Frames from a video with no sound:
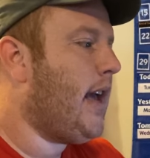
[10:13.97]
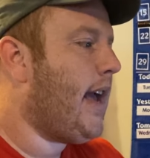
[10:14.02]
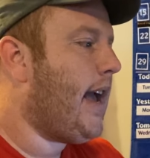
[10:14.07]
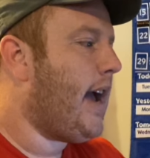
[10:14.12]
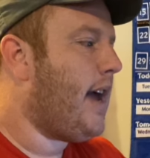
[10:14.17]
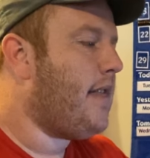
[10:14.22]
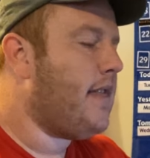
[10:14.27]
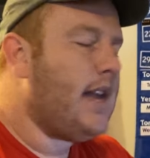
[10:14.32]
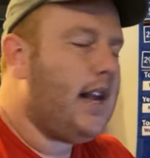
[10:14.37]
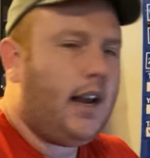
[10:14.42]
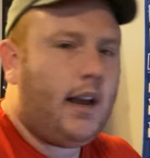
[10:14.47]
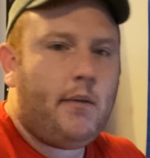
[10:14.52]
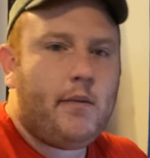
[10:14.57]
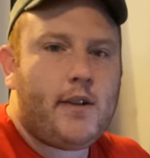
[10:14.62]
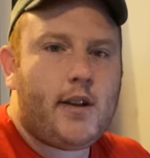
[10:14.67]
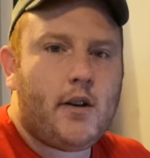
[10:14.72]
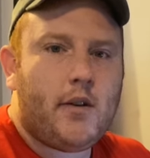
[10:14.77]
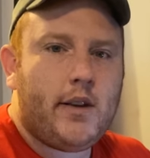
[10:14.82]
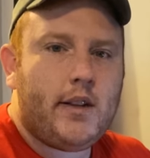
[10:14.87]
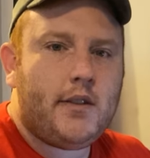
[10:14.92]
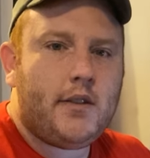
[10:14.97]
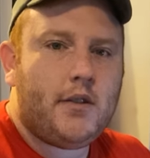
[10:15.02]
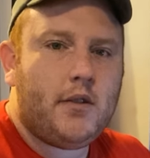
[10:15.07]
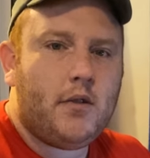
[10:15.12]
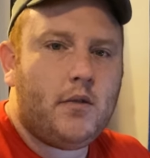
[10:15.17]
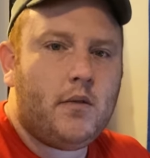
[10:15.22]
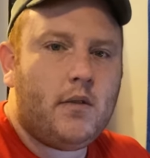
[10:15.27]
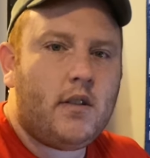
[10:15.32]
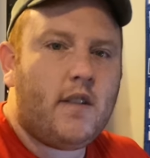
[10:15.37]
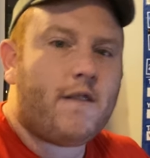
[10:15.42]
And then I would go
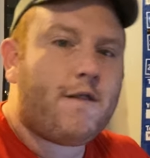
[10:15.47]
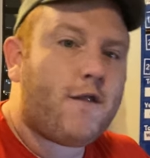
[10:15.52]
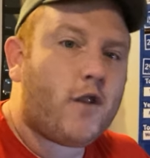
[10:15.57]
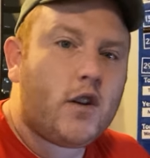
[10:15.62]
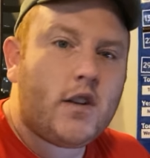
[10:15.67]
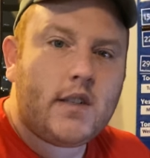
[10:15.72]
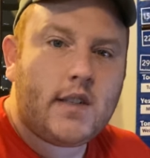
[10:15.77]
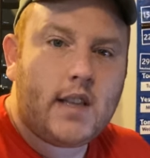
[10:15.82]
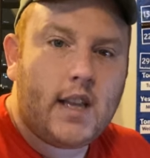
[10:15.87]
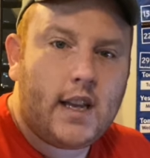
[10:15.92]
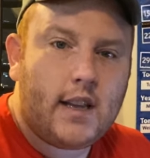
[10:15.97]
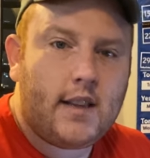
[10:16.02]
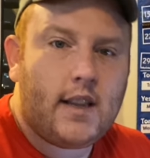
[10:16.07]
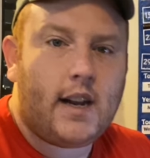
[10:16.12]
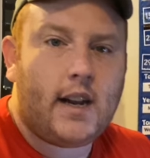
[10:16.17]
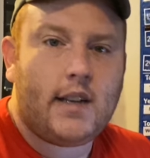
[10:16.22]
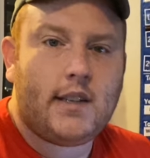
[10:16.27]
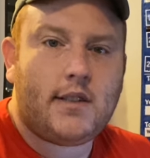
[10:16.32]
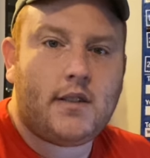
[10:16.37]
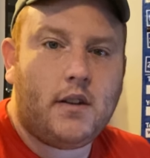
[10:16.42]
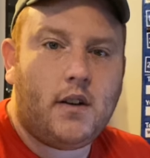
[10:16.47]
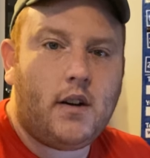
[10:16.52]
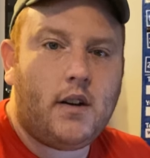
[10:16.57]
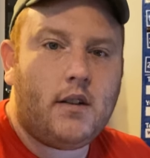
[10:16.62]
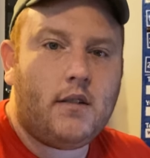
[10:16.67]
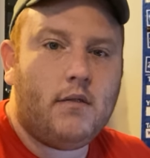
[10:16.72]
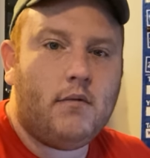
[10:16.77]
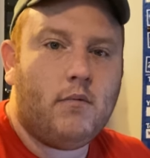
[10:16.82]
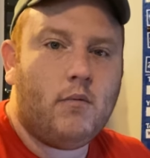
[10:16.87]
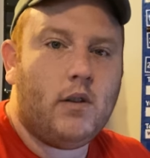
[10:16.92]
into, the first thing that I
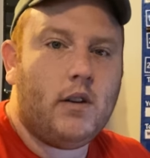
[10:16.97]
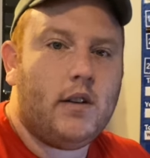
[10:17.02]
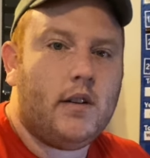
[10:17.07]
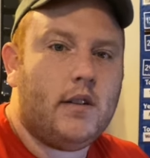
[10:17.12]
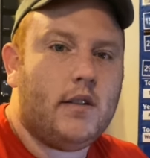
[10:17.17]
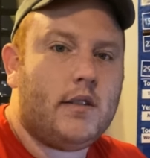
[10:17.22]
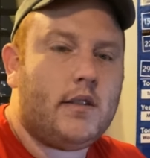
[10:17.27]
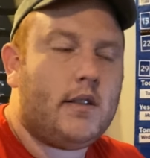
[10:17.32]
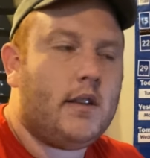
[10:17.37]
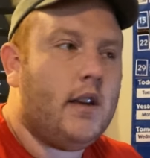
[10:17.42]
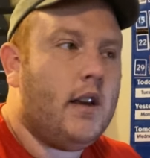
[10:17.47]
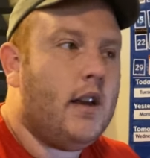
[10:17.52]
saw was